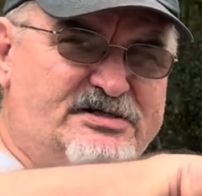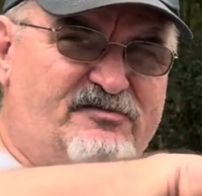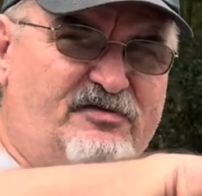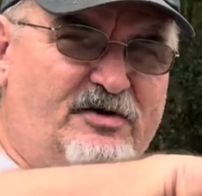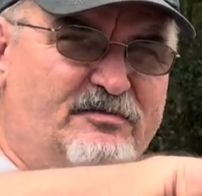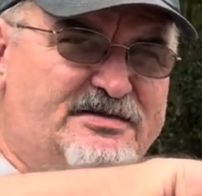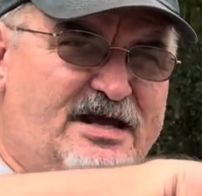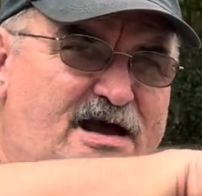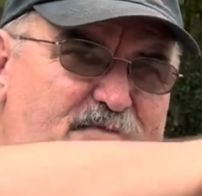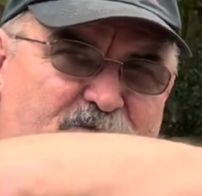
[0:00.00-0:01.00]
If you don't
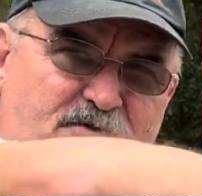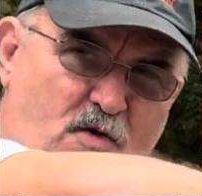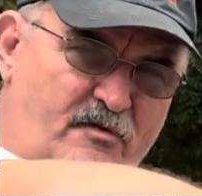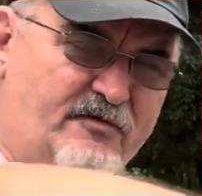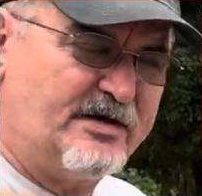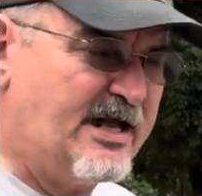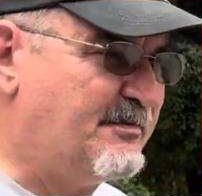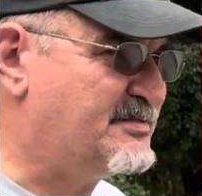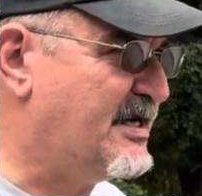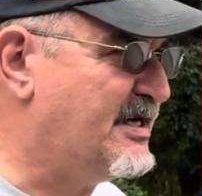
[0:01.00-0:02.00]
stop, it'll go over and
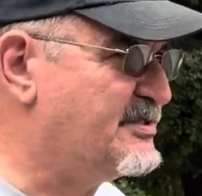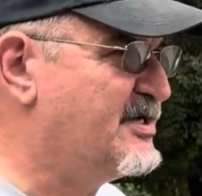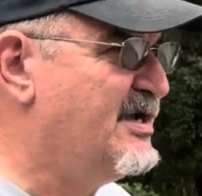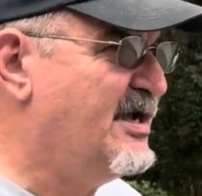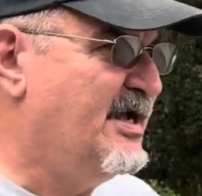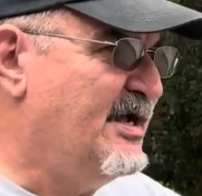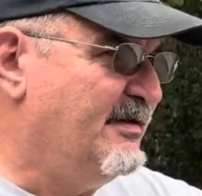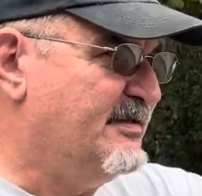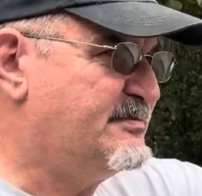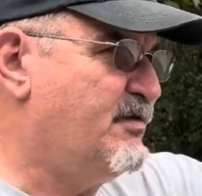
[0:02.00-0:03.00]
capsize.
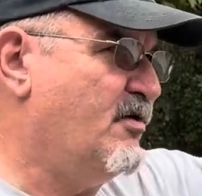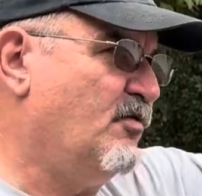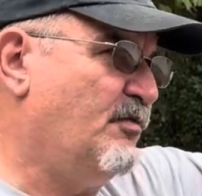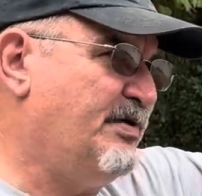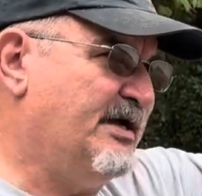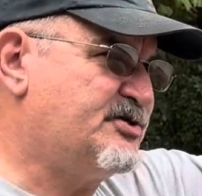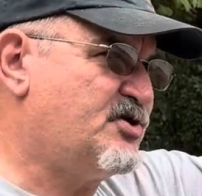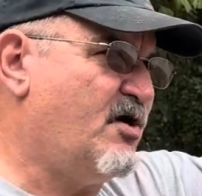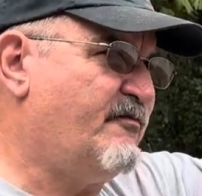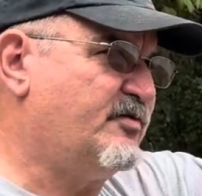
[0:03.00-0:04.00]
This boat will pitch
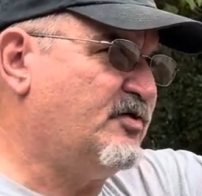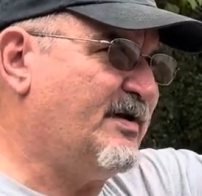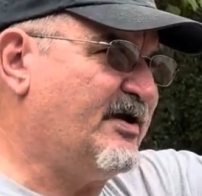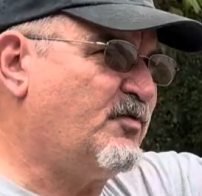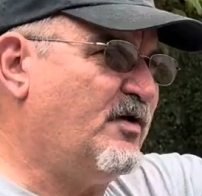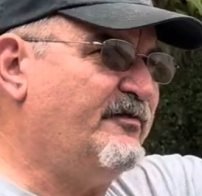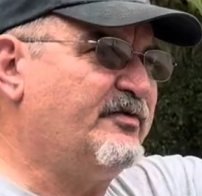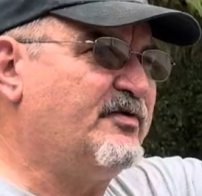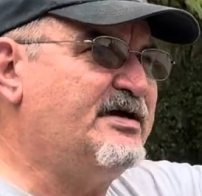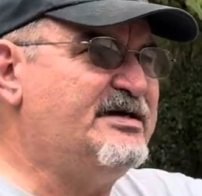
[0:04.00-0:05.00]
over to about 12
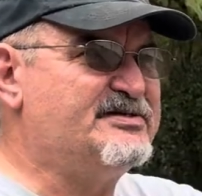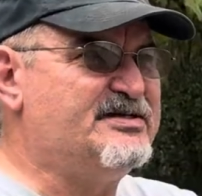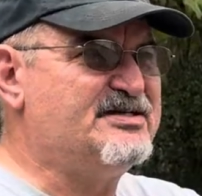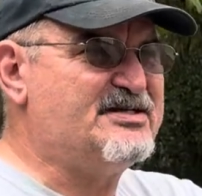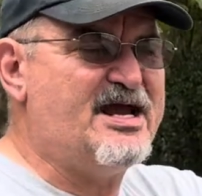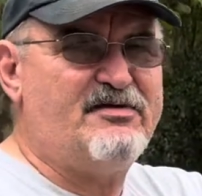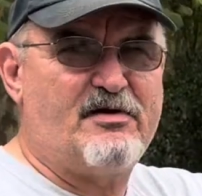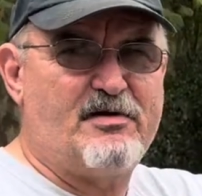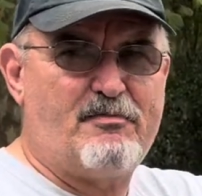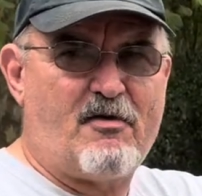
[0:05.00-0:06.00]
degrees and stay
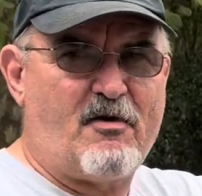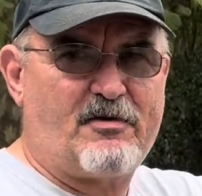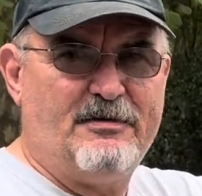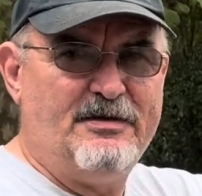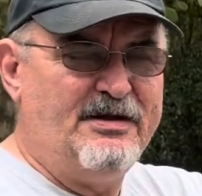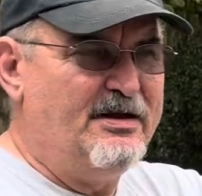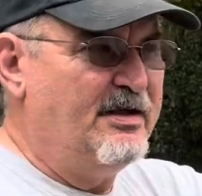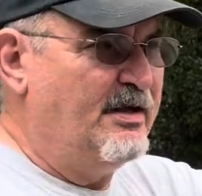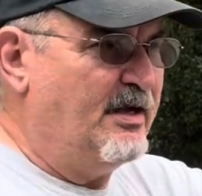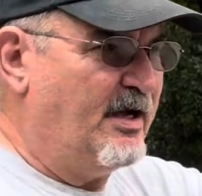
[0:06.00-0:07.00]
there and park.
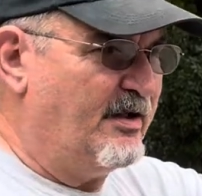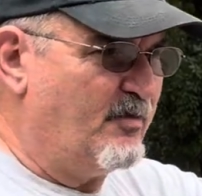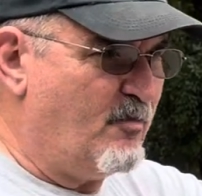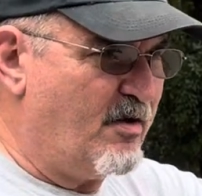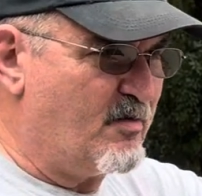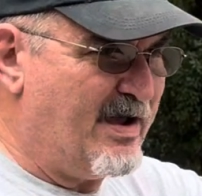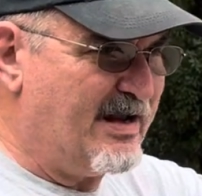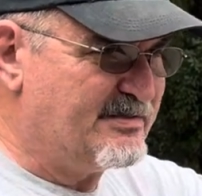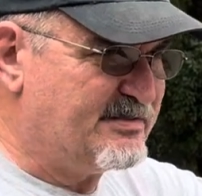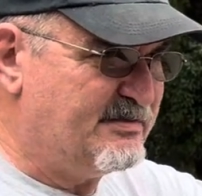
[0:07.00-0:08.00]
The water
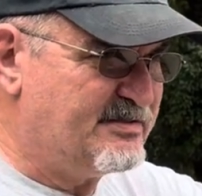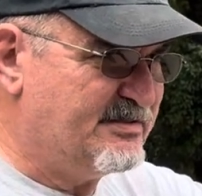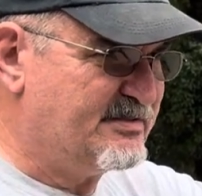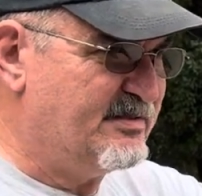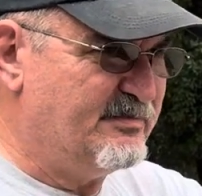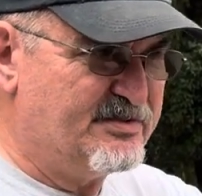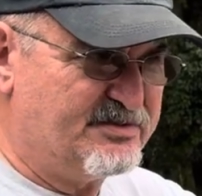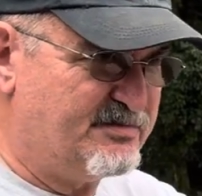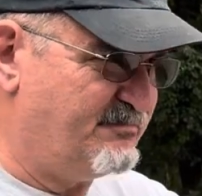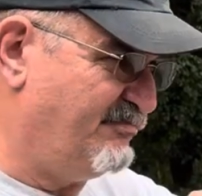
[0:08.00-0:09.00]
ballasted system
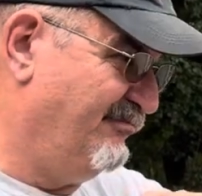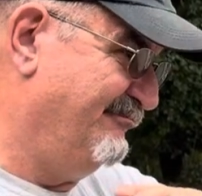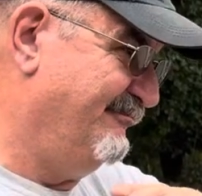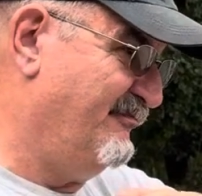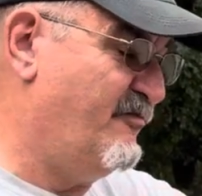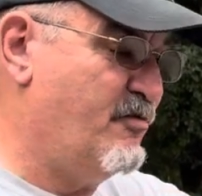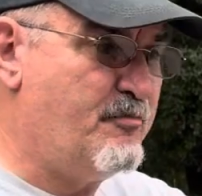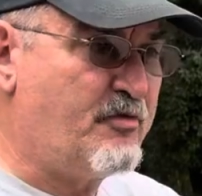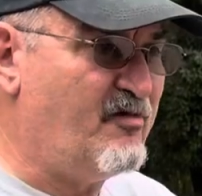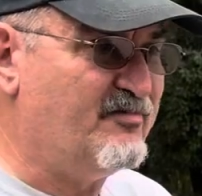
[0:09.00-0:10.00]
is
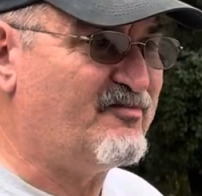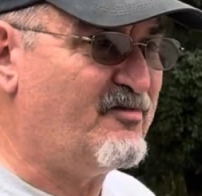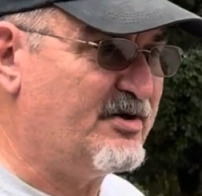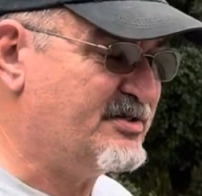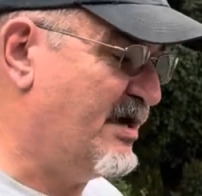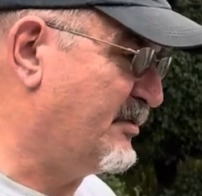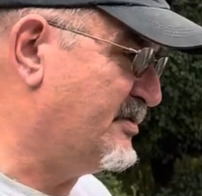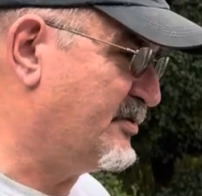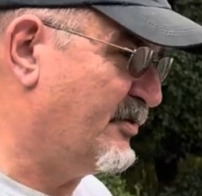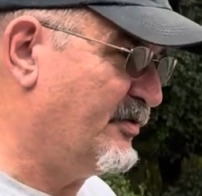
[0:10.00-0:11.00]
foolproof as far as I'm
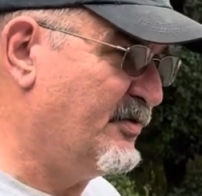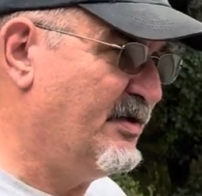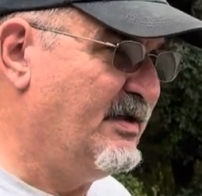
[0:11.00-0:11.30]
concerned.